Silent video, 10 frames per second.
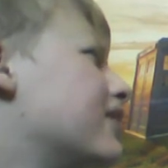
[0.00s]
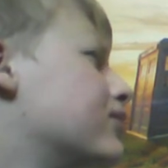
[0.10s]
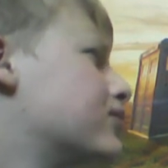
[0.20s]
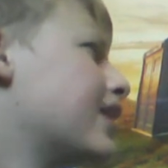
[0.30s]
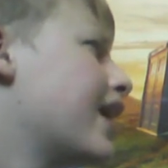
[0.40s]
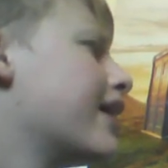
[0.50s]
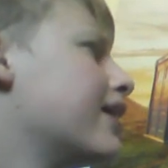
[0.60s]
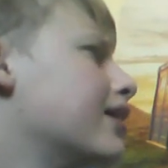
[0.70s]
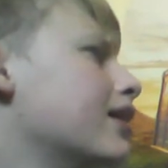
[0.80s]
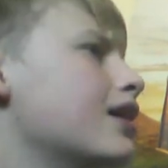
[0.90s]
or
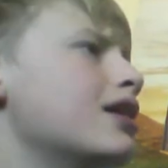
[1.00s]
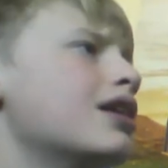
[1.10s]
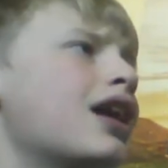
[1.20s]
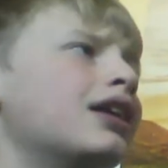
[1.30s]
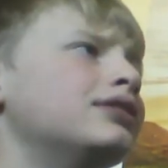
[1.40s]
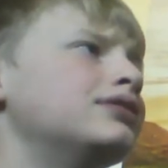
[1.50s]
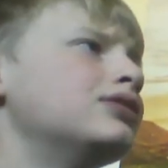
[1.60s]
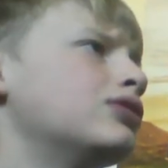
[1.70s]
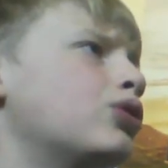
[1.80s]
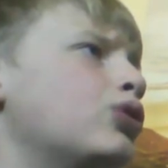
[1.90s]
10. And
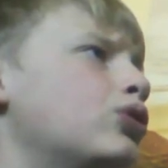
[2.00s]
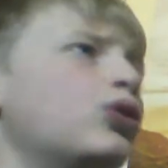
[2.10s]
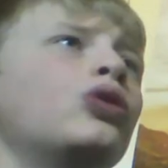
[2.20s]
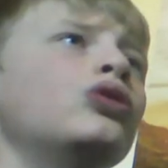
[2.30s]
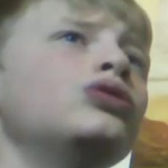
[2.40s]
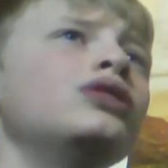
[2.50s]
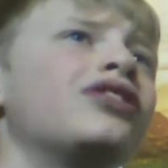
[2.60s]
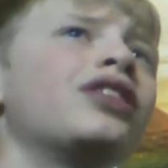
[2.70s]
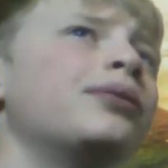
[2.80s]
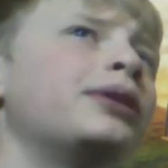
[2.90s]
all
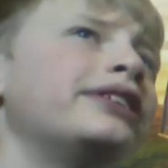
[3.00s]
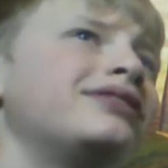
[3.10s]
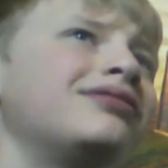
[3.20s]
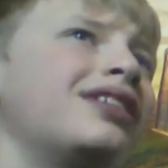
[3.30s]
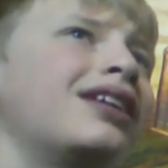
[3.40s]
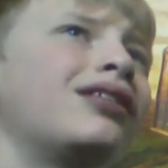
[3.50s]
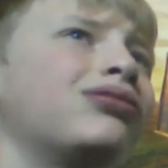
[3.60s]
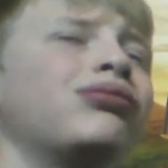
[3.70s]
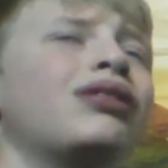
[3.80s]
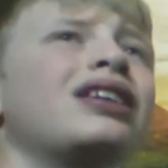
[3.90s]
of them
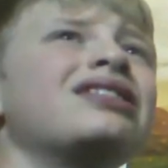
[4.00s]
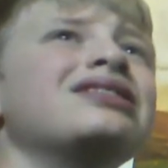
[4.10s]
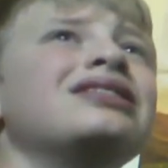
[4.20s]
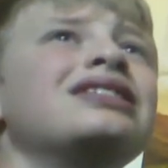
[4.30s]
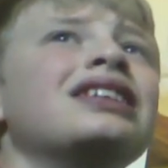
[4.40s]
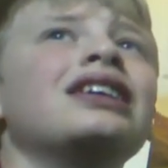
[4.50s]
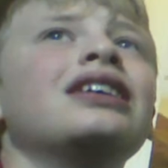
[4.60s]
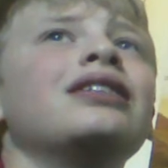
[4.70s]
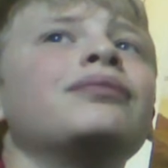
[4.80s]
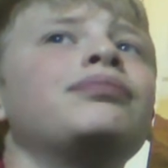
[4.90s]
are,
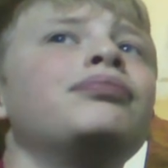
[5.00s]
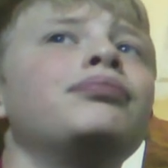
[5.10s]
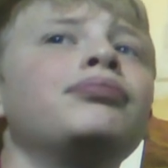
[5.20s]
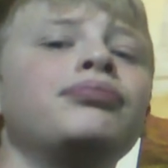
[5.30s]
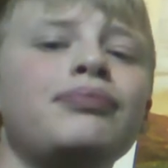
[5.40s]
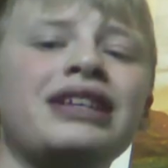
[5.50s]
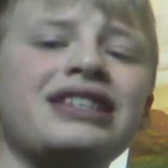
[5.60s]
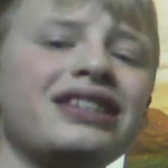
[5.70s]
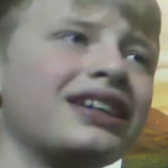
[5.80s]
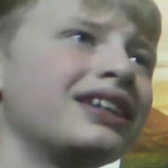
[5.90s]

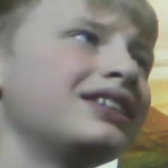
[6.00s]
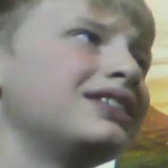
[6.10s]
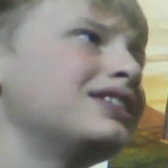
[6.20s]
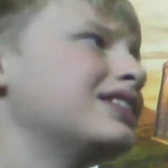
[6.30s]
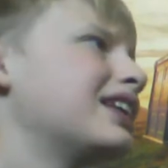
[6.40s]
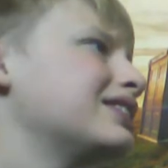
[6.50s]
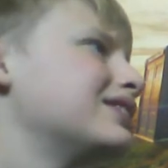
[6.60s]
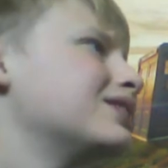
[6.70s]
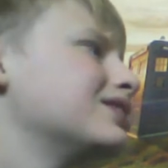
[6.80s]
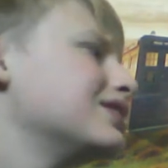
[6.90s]
missing, and
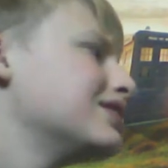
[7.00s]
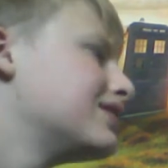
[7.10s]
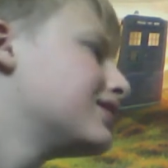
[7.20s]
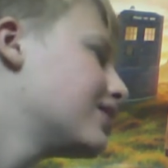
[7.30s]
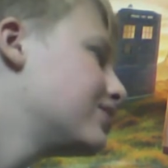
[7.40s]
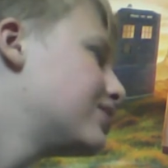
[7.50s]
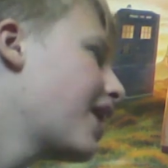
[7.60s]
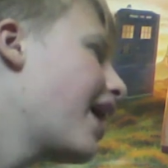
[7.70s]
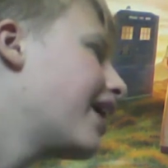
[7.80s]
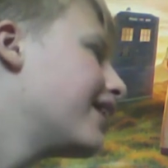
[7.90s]
that's so
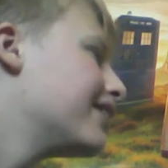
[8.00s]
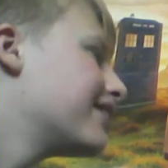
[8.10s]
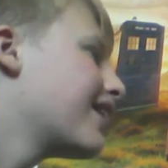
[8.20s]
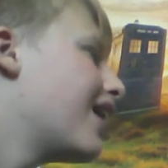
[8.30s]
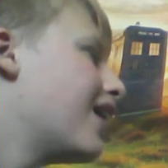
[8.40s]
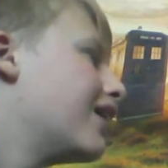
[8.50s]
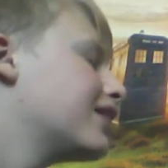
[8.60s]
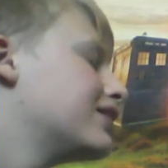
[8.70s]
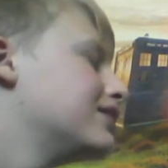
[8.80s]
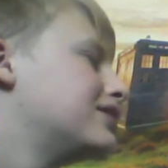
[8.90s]
sad,
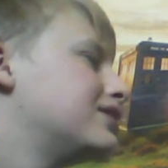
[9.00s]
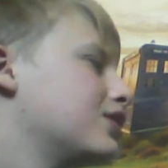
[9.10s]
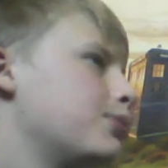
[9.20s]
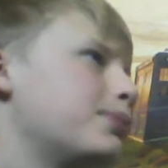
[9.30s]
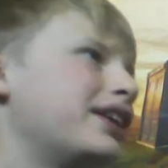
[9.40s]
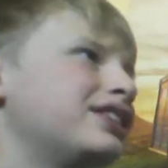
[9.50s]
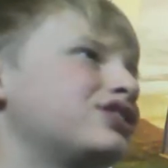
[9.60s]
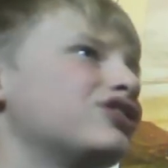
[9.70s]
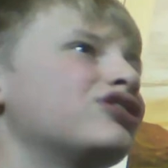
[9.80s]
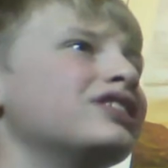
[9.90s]
because there's so many
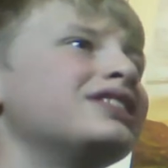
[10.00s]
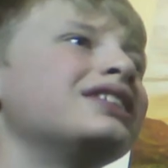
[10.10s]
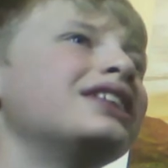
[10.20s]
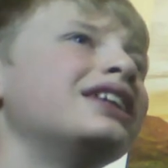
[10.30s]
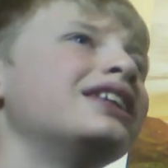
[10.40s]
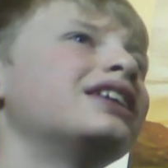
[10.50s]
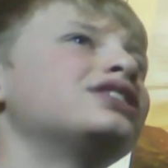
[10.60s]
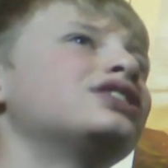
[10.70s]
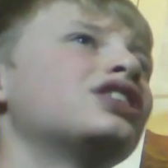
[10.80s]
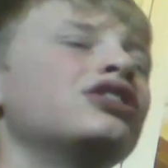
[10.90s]
stories in here that are
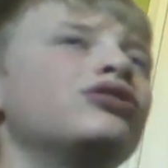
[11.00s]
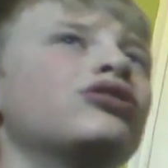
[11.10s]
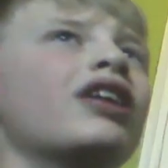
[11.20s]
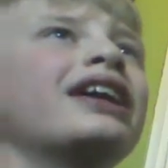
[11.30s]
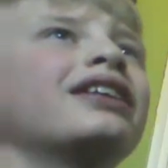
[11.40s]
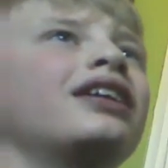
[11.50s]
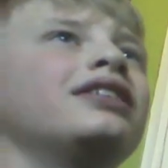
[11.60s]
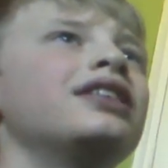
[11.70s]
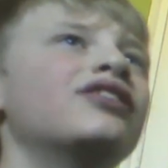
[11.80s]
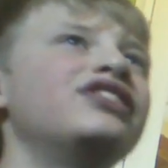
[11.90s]
so great and
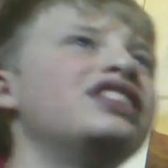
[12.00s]
I'd love to